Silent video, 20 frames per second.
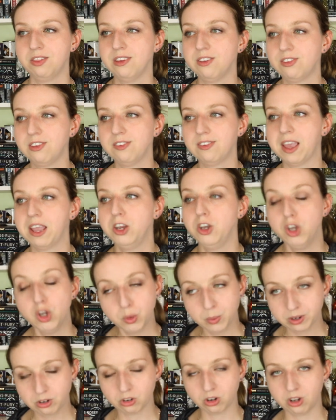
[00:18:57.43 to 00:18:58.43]
This is a
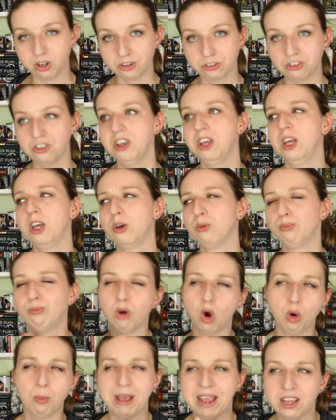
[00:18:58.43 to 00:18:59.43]
new adult
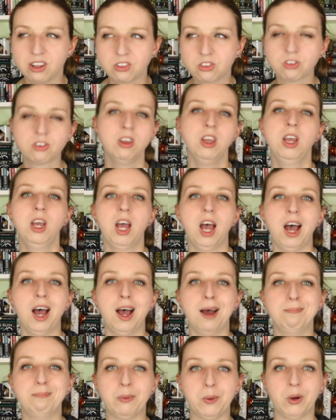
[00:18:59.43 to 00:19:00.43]
romance
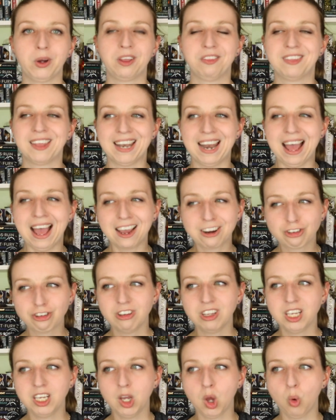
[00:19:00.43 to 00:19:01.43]
uh, book that
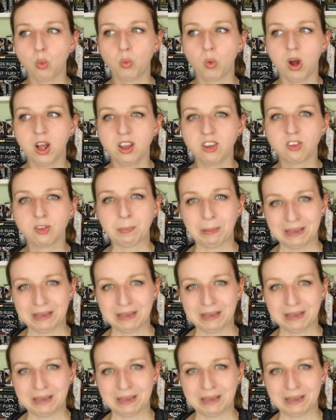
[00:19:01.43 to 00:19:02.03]
actually was